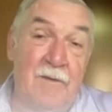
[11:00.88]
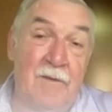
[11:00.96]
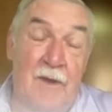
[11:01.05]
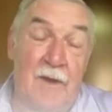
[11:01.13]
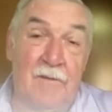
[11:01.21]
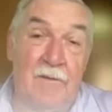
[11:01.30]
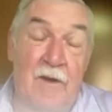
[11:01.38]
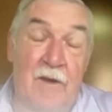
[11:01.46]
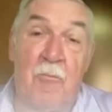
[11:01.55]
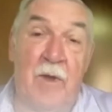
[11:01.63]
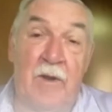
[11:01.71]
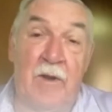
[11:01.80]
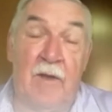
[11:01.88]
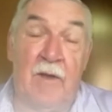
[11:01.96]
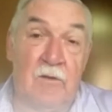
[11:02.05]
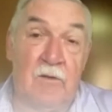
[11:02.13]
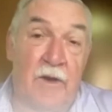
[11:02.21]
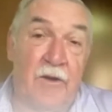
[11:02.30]
the government
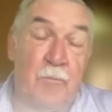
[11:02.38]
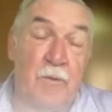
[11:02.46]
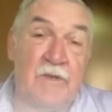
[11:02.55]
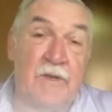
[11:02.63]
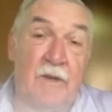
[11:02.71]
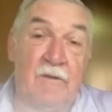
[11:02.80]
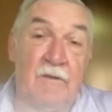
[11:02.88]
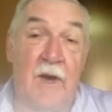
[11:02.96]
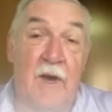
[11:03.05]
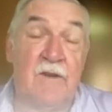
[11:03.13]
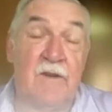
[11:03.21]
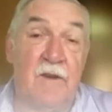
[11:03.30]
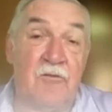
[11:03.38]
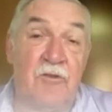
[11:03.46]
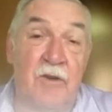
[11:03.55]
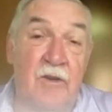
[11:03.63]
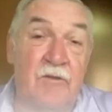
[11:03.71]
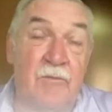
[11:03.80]
allows 100% tax
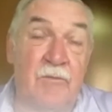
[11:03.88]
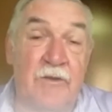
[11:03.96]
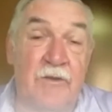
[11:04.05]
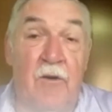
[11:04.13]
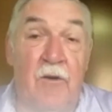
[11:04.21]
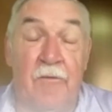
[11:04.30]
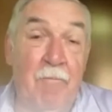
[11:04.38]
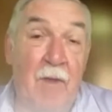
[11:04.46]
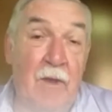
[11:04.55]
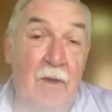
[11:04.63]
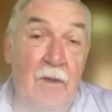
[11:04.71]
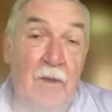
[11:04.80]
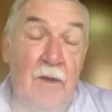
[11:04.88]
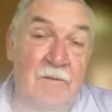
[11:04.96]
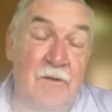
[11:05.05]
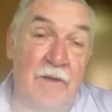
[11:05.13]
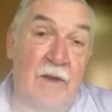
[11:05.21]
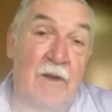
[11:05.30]
deduction as a result.
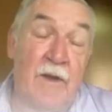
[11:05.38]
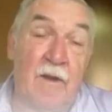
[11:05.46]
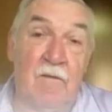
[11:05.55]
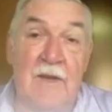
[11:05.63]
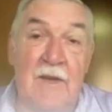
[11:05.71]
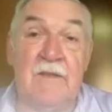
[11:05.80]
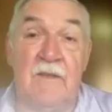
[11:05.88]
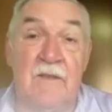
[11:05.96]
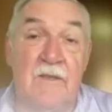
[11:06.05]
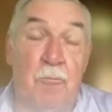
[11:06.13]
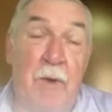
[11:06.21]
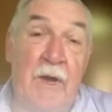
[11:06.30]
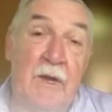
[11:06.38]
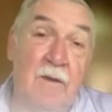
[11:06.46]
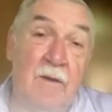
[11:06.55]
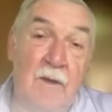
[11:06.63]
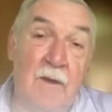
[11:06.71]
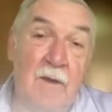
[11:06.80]
So that kind of lessens the pain.
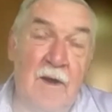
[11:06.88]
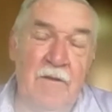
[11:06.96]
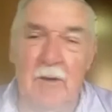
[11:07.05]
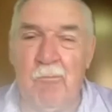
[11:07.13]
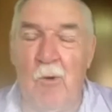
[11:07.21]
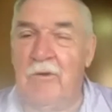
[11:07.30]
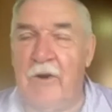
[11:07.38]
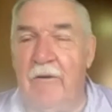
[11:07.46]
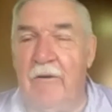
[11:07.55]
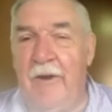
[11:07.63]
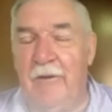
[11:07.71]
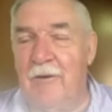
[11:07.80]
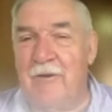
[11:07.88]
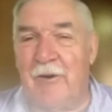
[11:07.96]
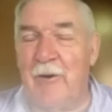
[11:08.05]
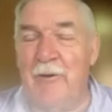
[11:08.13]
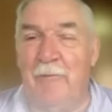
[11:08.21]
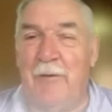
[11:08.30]
I think most car dealers
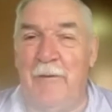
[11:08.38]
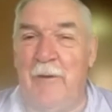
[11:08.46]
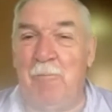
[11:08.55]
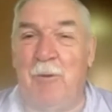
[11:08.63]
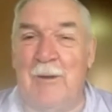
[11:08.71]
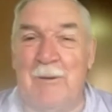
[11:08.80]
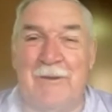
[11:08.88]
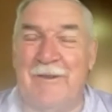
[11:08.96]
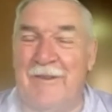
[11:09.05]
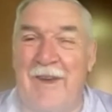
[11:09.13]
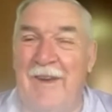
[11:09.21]
are in the 50 plus